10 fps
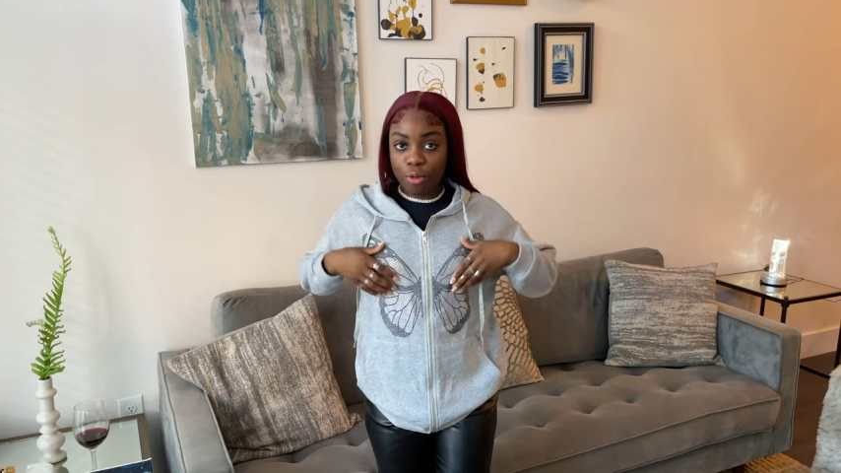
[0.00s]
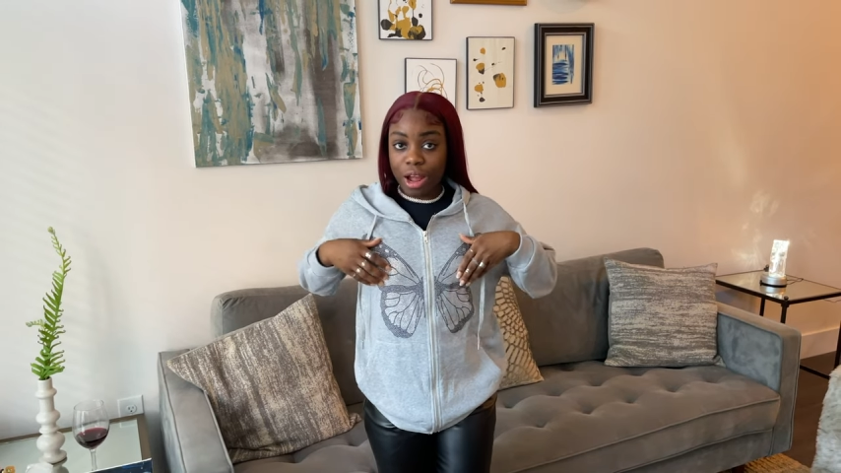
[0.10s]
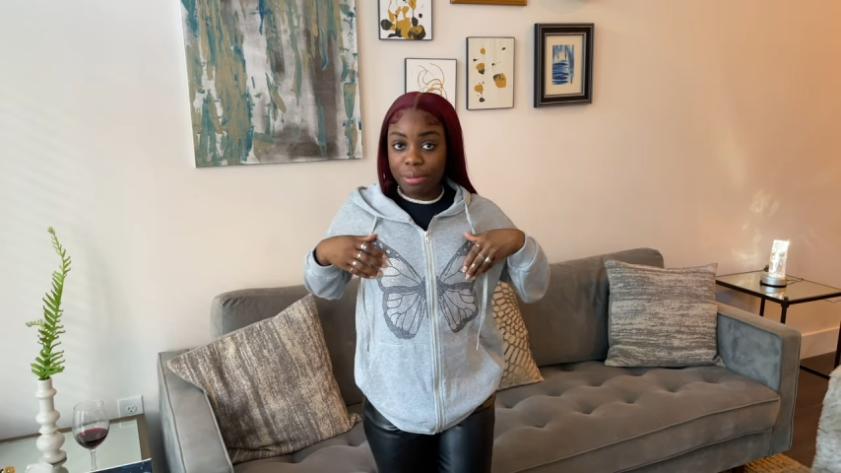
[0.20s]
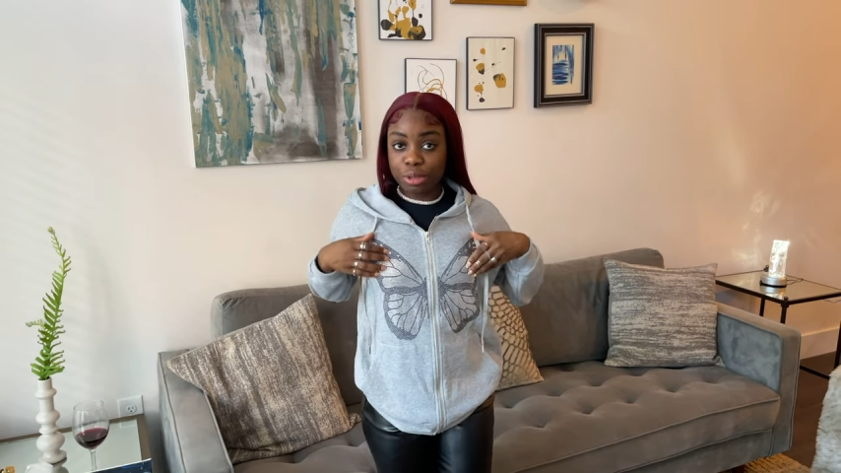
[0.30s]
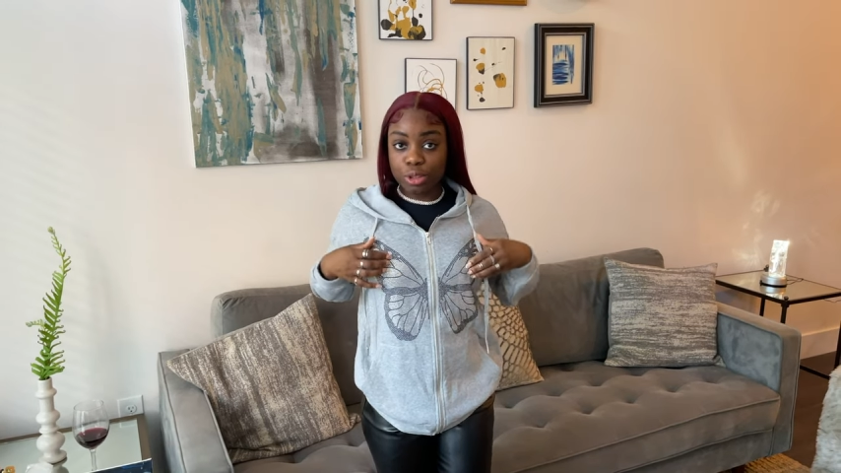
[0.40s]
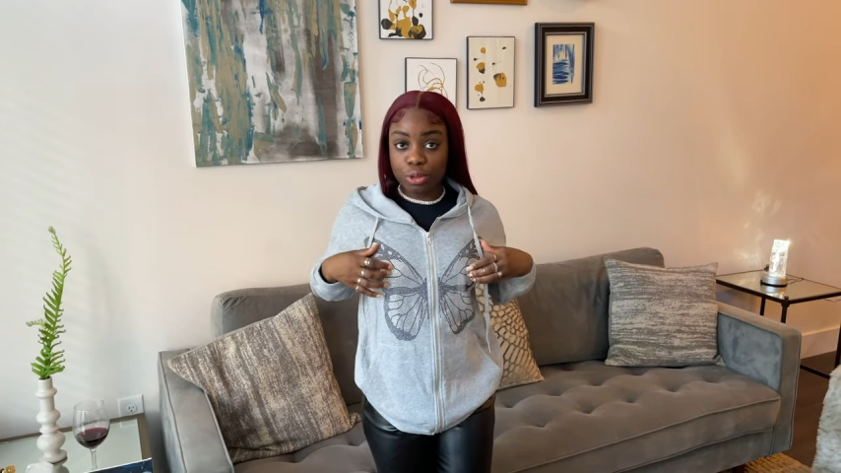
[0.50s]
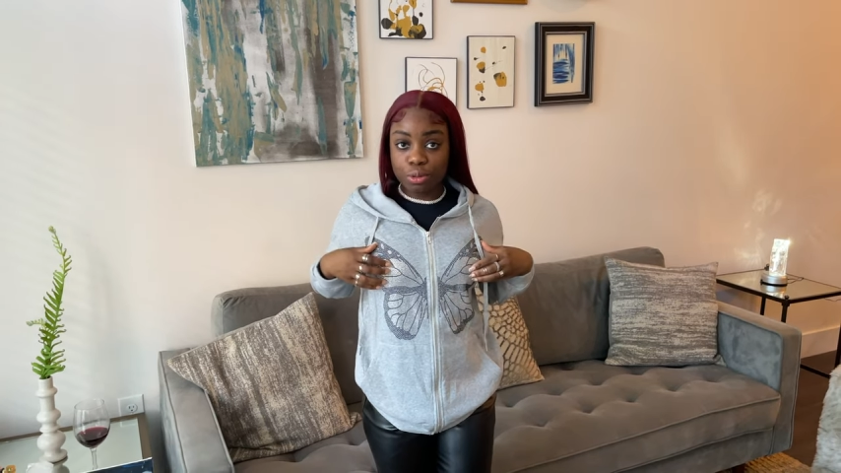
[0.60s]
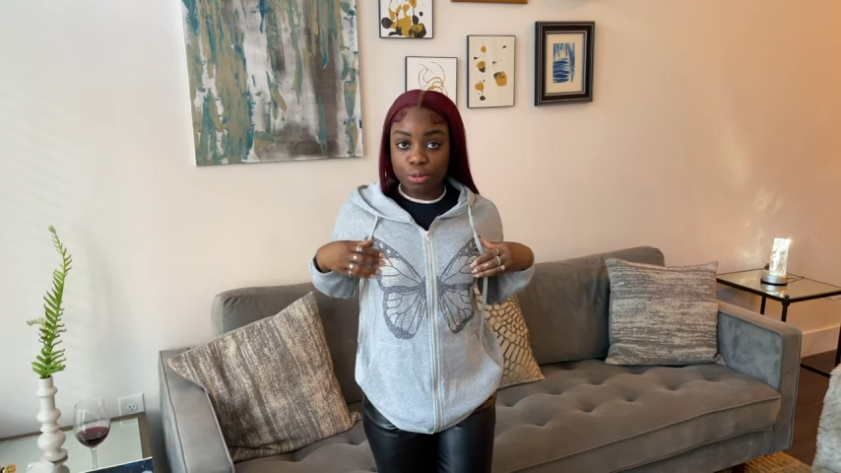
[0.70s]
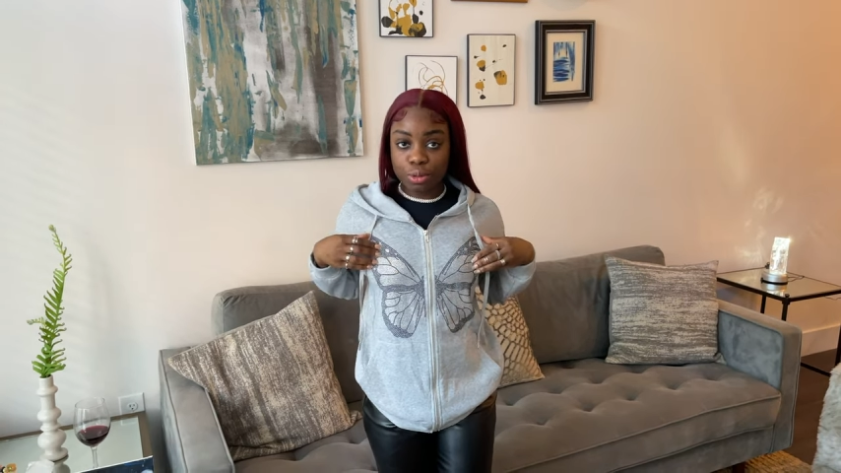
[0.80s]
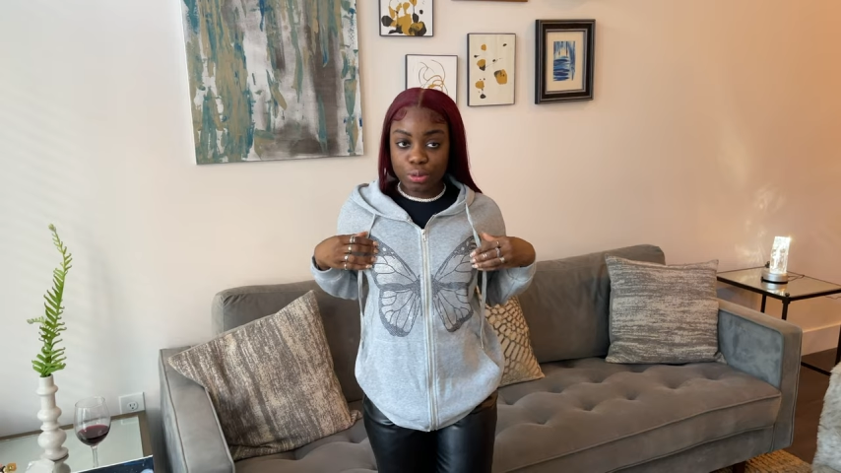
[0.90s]

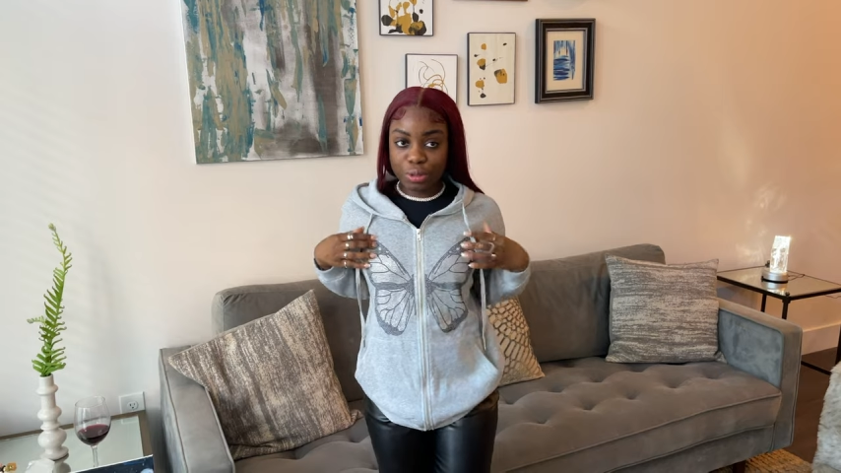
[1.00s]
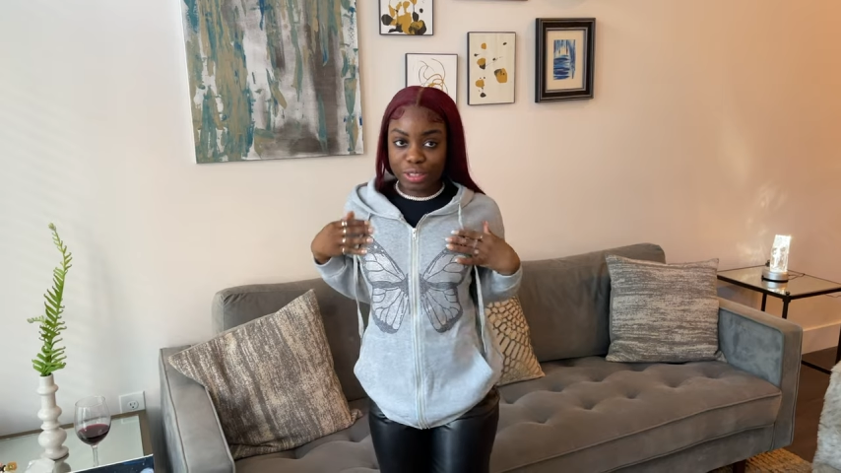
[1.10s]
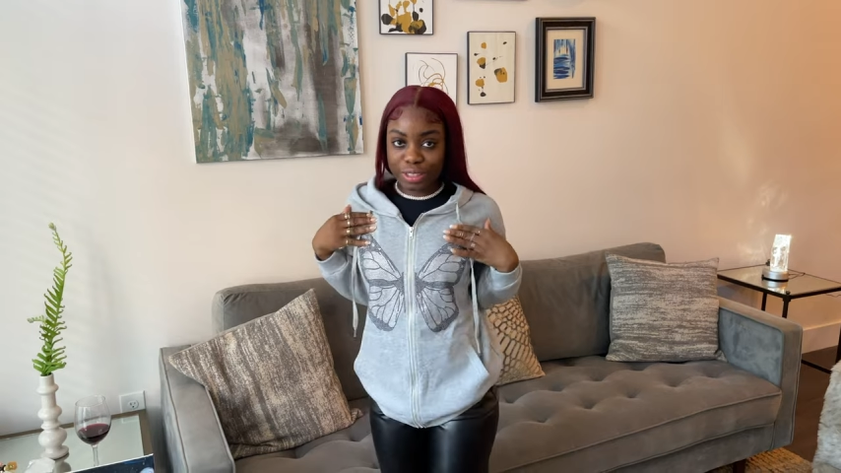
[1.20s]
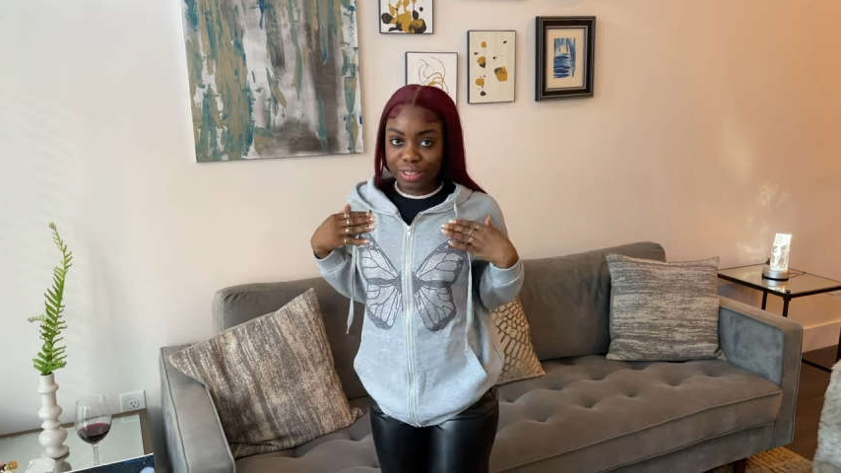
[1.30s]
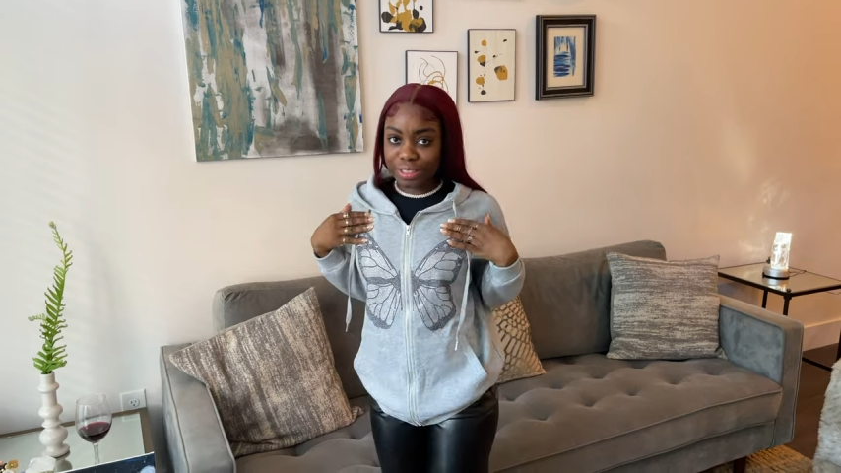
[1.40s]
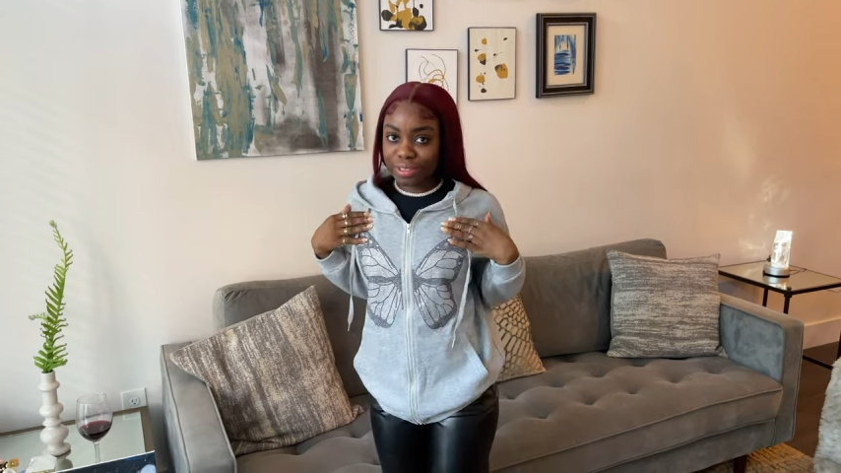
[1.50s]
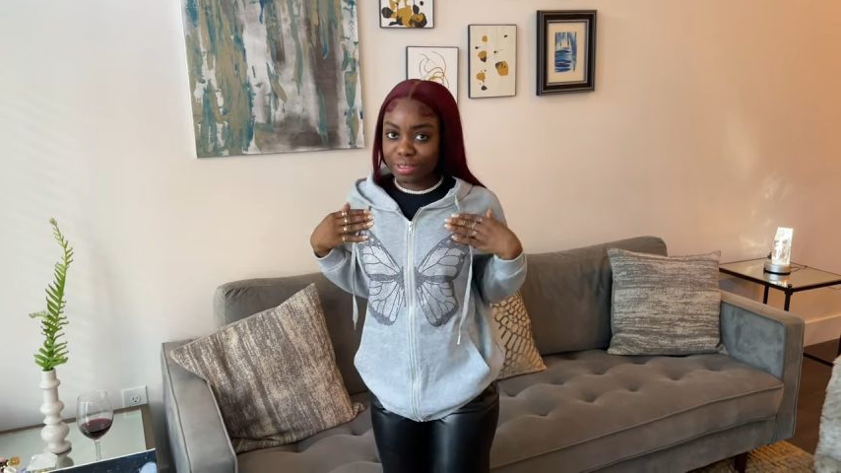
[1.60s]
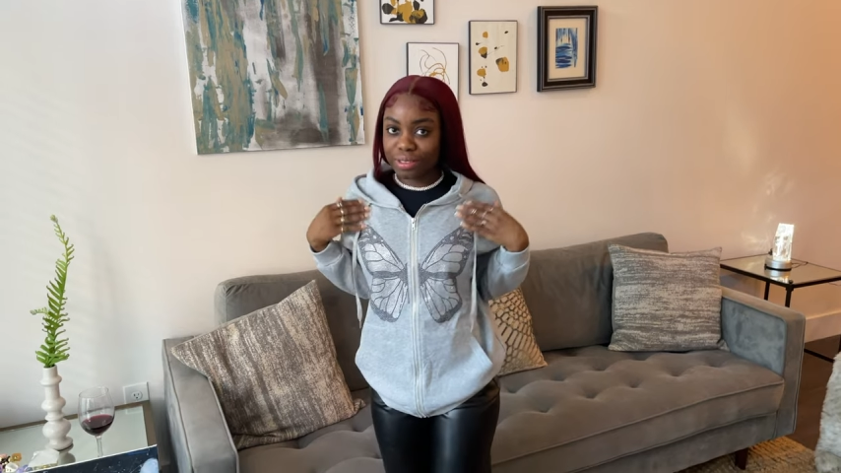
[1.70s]
rhinestones, which is